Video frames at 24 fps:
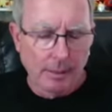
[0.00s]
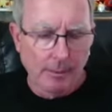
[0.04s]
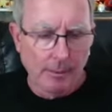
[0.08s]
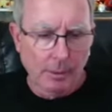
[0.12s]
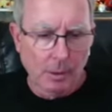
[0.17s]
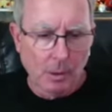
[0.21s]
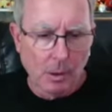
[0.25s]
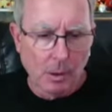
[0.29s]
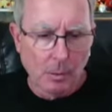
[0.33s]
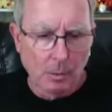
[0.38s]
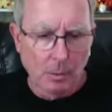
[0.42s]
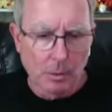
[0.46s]

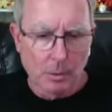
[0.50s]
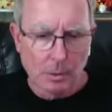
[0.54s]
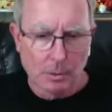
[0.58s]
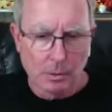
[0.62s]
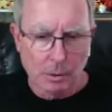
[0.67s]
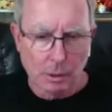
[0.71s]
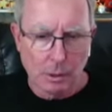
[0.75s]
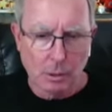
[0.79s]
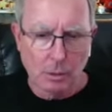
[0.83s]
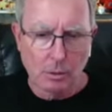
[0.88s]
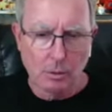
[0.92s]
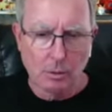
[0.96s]
Even though I was
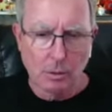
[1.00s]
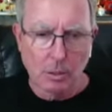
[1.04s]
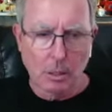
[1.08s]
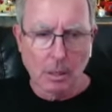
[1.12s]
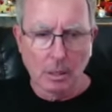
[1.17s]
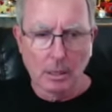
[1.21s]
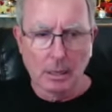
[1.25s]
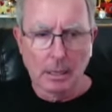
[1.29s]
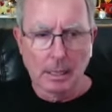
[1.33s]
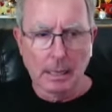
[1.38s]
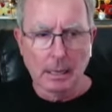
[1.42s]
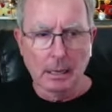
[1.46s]
too
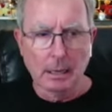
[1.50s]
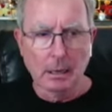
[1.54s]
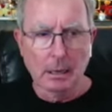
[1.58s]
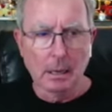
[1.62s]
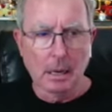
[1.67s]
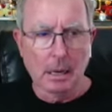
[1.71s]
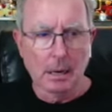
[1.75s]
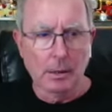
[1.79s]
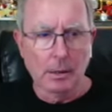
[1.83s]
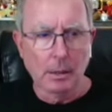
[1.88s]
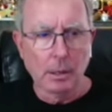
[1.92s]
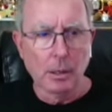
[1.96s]
young to get a
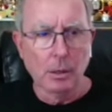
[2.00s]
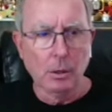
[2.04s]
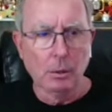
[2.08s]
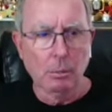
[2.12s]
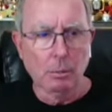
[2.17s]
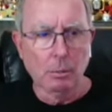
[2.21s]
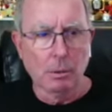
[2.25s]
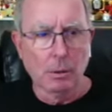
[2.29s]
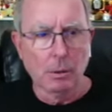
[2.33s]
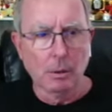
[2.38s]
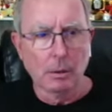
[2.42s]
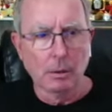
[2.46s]
lot of the
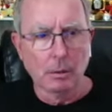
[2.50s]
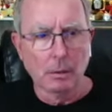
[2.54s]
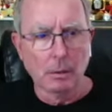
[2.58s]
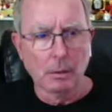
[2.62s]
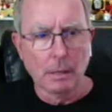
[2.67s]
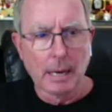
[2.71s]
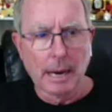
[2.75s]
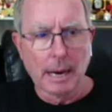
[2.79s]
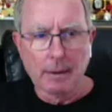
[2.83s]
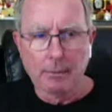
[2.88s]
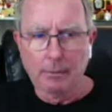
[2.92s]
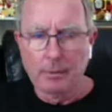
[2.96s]
humor in
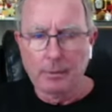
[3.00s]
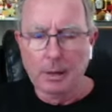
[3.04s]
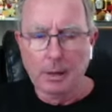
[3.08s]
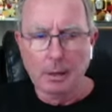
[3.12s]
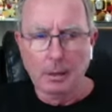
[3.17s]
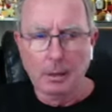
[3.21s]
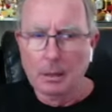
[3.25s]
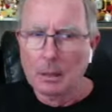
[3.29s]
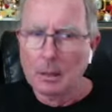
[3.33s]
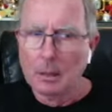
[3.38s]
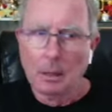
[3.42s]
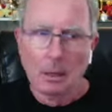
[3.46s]

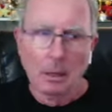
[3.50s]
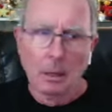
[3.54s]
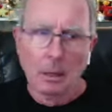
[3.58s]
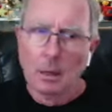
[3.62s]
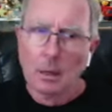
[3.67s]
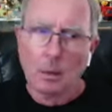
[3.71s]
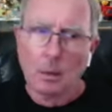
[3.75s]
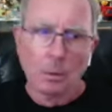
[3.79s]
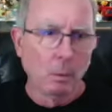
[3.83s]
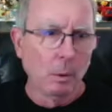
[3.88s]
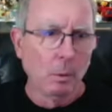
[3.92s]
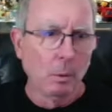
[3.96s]
Laugh-In,
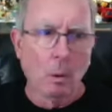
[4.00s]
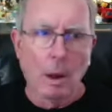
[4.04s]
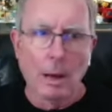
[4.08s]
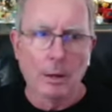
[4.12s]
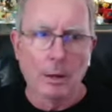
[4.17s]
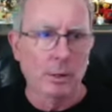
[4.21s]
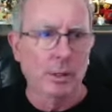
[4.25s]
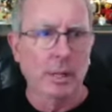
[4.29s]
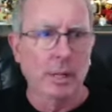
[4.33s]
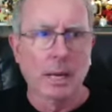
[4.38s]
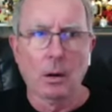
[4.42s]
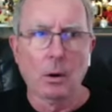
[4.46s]
we
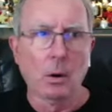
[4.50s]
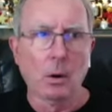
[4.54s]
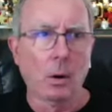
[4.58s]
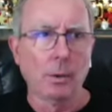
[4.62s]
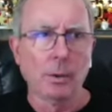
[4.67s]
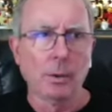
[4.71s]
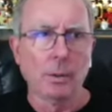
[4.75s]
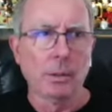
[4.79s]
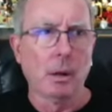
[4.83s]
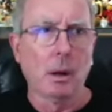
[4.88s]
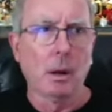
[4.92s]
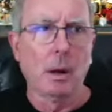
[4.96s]
watched that
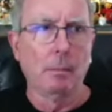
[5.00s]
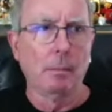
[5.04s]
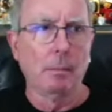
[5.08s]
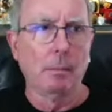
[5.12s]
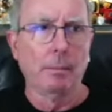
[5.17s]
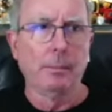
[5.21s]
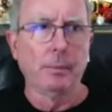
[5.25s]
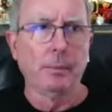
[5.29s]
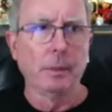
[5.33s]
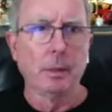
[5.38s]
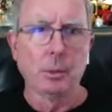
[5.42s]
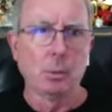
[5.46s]
all the time
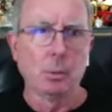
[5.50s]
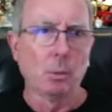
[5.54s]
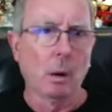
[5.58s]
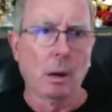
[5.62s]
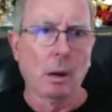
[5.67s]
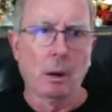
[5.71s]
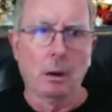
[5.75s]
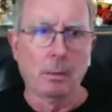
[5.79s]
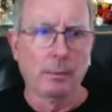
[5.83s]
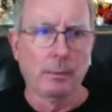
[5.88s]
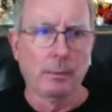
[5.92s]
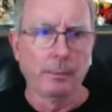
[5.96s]
as
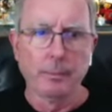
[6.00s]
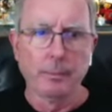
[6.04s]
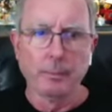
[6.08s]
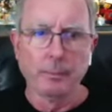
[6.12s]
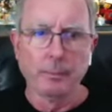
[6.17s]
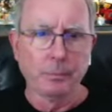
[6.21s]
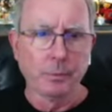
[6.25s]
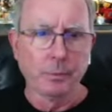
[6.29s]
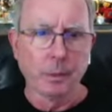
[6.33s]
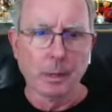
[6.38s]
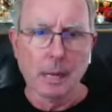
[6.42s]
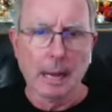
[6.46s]
well.
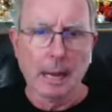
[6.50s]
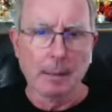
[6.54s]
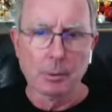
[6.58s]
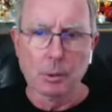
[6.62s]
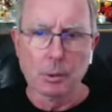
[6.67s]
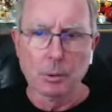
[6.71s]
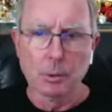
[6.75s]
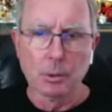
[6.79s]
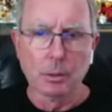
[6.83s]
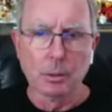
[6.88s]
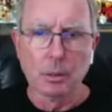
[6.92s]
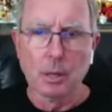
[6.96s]

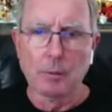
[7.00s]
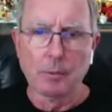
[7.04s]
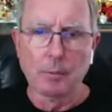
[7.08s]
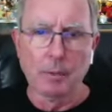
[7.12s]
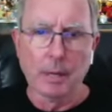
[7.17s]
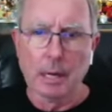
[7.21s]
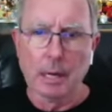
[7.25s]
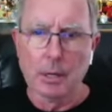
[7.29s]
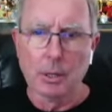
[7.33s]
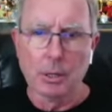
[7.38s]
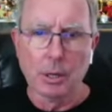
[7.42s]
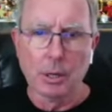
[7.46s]
Absolutely loved
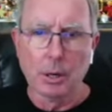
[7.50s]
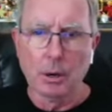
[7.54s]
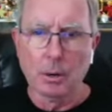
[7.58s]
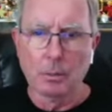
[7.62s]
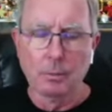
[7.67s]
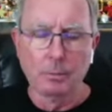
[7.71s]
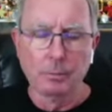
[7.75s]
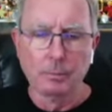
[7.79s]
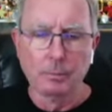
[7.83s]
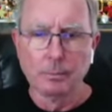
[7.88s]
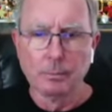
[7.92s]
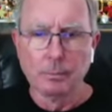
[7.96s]
that show.